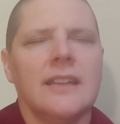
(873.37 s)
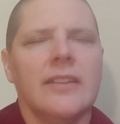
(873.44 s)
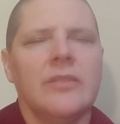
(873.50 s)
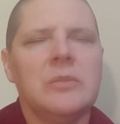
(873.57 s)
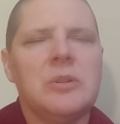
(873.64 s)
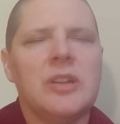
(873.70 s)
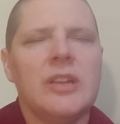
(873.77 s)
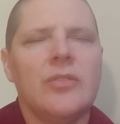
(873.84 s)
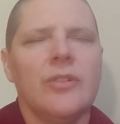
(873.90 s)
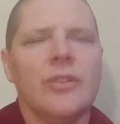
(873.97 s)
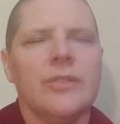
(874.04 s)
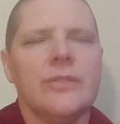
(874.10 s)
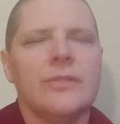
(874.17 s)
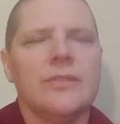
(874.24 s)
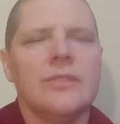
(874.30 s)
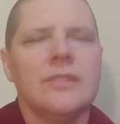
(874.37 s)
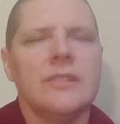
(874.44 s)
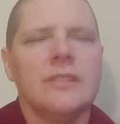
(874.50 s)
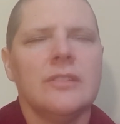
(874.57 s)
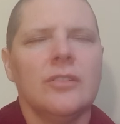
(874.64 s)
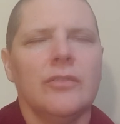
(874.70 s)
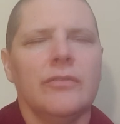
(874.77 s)
Everybody grows
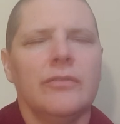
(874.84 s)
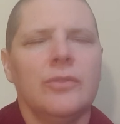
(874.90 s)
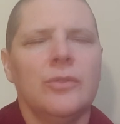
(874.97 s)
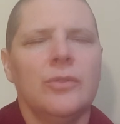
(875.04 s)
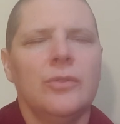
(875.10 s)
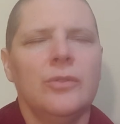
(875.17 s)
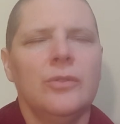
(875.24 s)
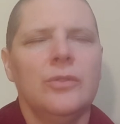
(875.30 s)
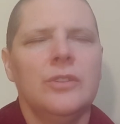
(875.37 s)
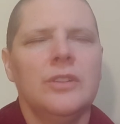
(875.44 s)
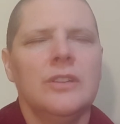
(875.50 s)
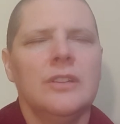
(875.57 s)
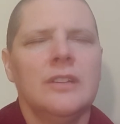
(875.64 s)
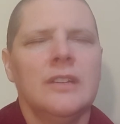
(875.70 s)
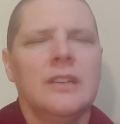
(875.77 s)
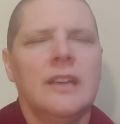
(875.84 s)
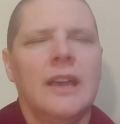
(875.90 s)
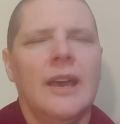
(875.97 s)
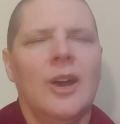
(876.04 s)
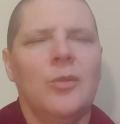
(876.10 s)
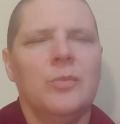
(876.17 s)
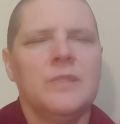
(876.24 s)
your food,
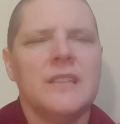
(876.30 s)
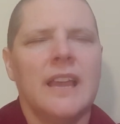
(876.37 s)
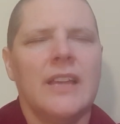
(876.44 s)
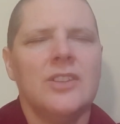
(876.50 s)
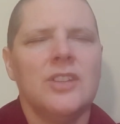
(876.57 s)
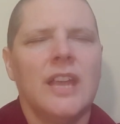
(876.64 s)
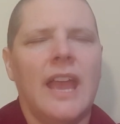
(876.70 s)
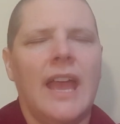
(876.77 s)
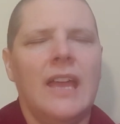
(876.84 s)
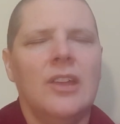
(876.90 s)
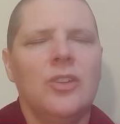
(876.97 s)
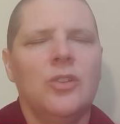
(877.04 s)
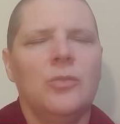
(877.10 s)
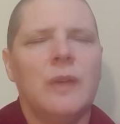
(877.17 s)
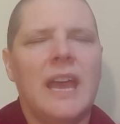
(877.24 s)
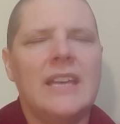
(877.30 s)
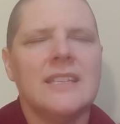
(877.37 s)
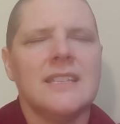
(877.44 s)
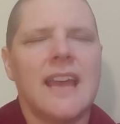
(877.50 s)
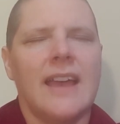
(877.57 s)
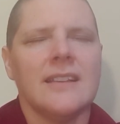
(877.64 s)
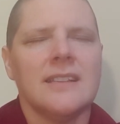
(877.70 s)
helps educate you, pays
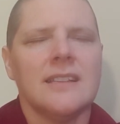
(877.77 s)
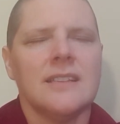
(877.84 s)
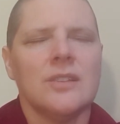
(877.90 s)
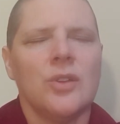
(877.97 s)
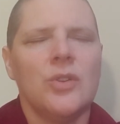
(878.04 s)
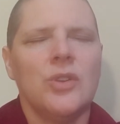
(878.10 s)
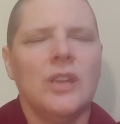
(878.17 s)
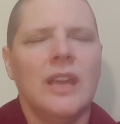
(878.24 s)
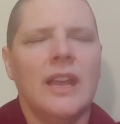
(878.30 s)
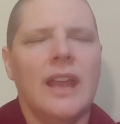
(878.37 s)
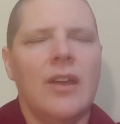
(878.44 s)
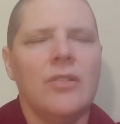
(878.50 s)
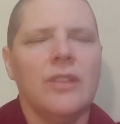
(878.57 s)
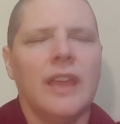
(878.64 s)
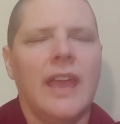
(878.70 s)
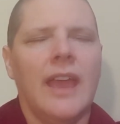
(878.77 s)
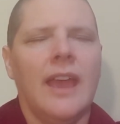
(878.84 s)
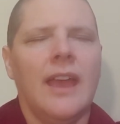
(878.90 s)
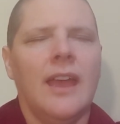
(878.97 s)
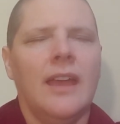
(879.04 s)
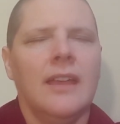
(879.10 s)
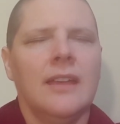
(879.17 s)
taxes so you can get health care.